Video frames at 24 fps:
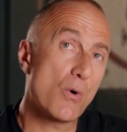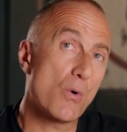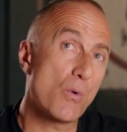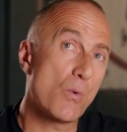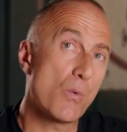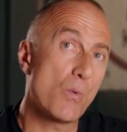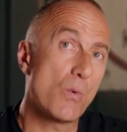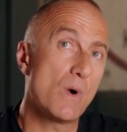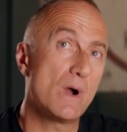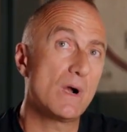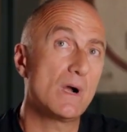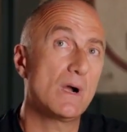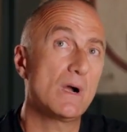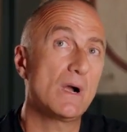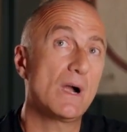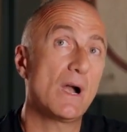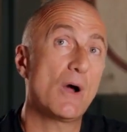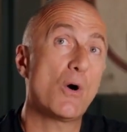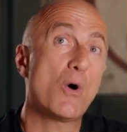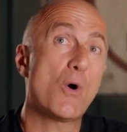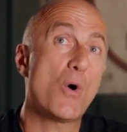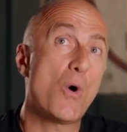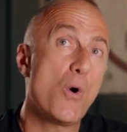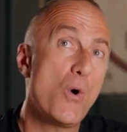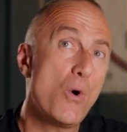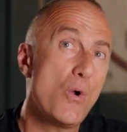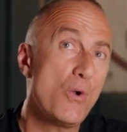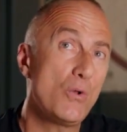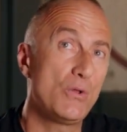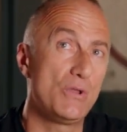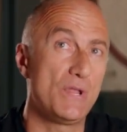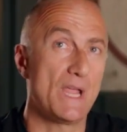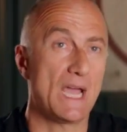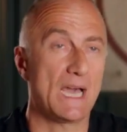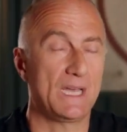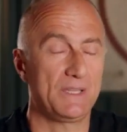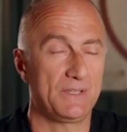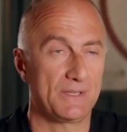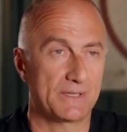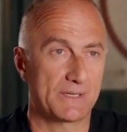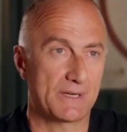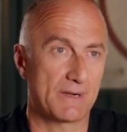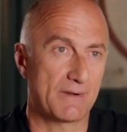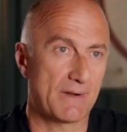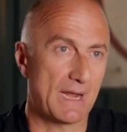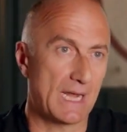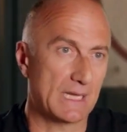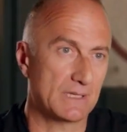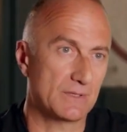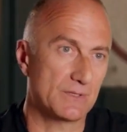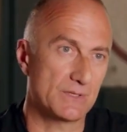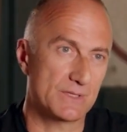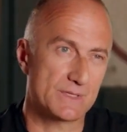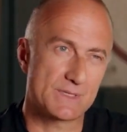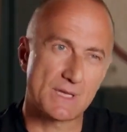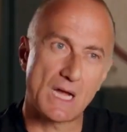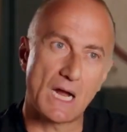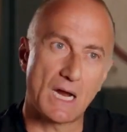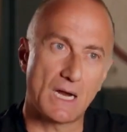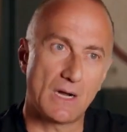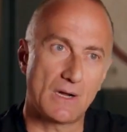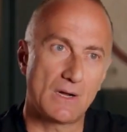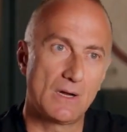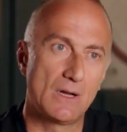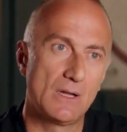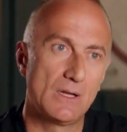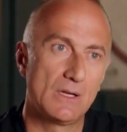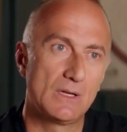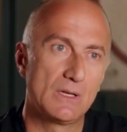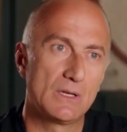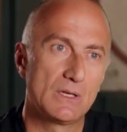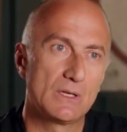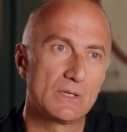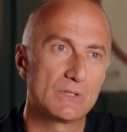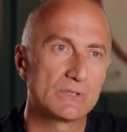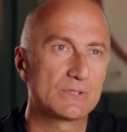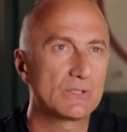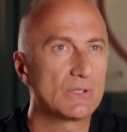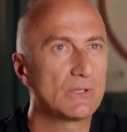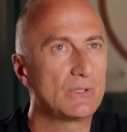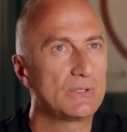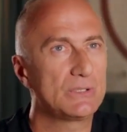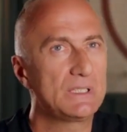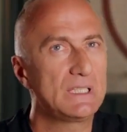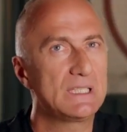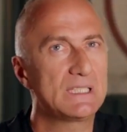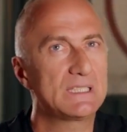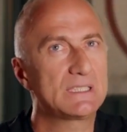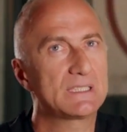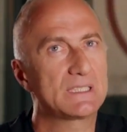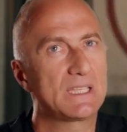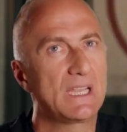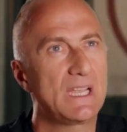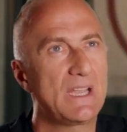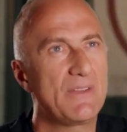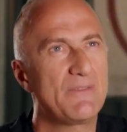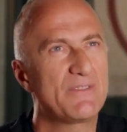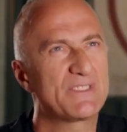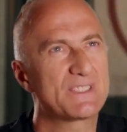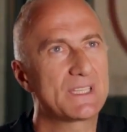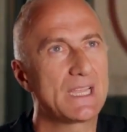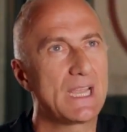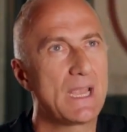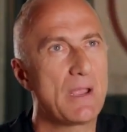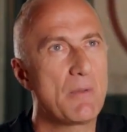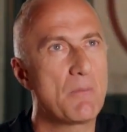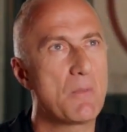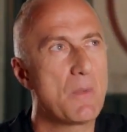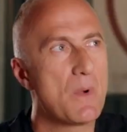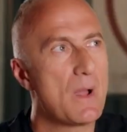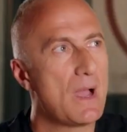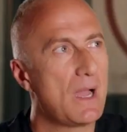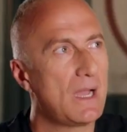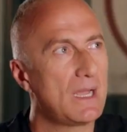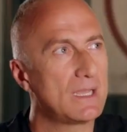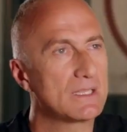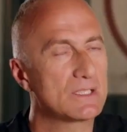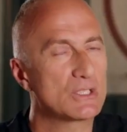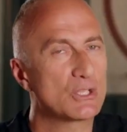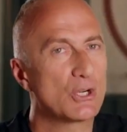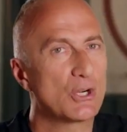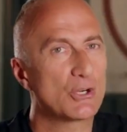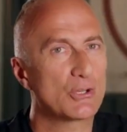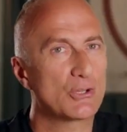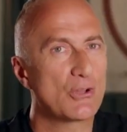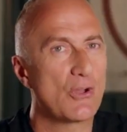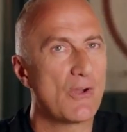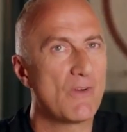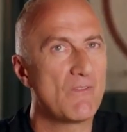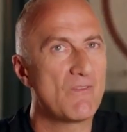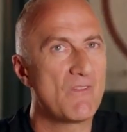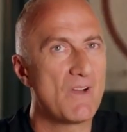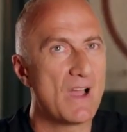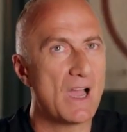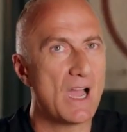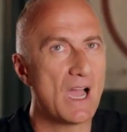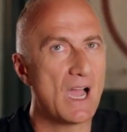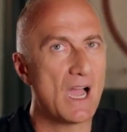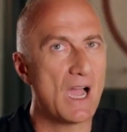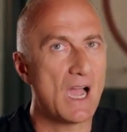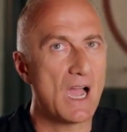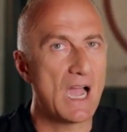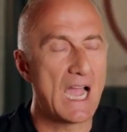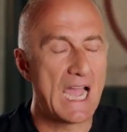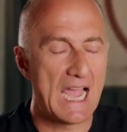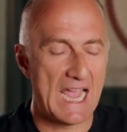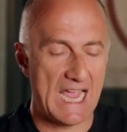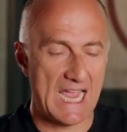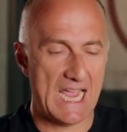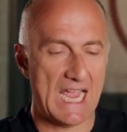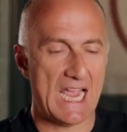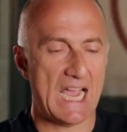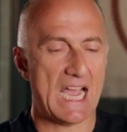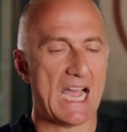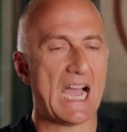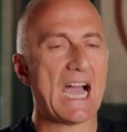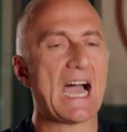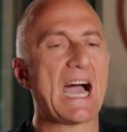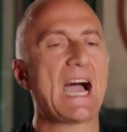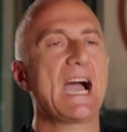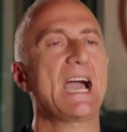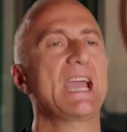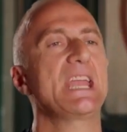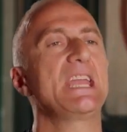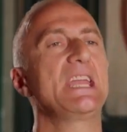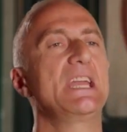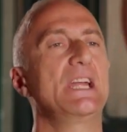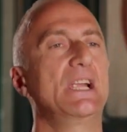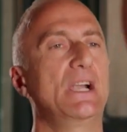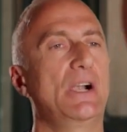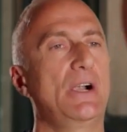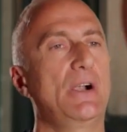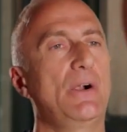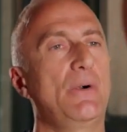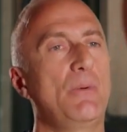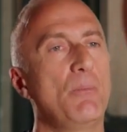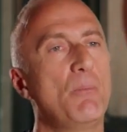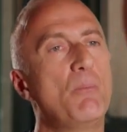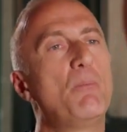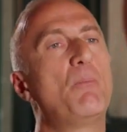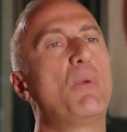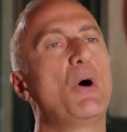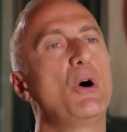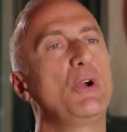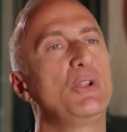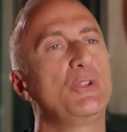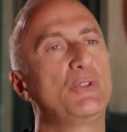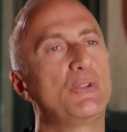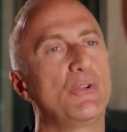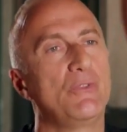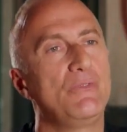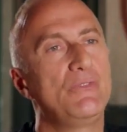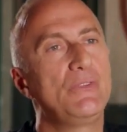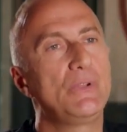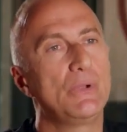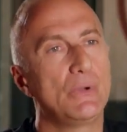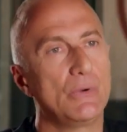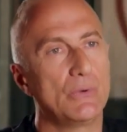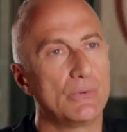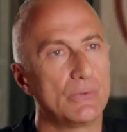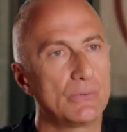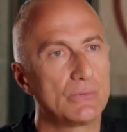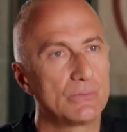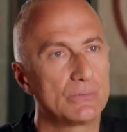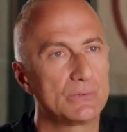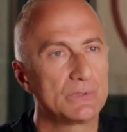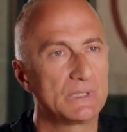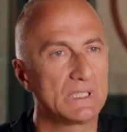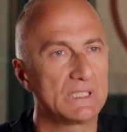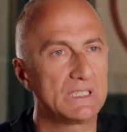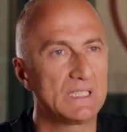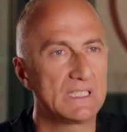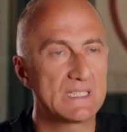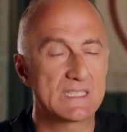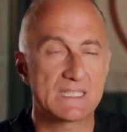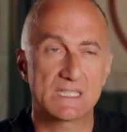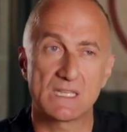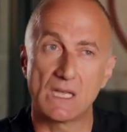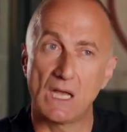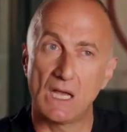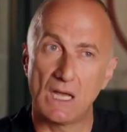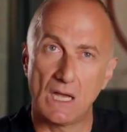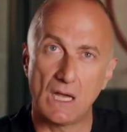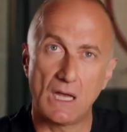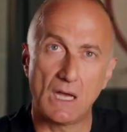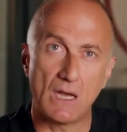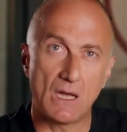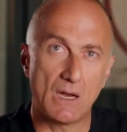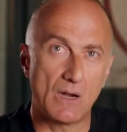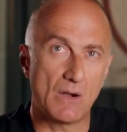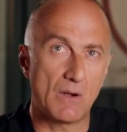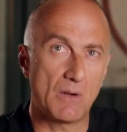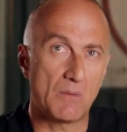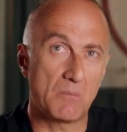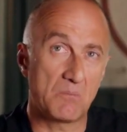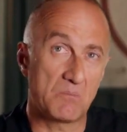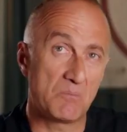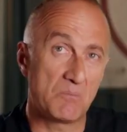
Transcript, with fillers: where all the other characters are. So this gives him uh, a sort of uh, higher point of view that it's uh,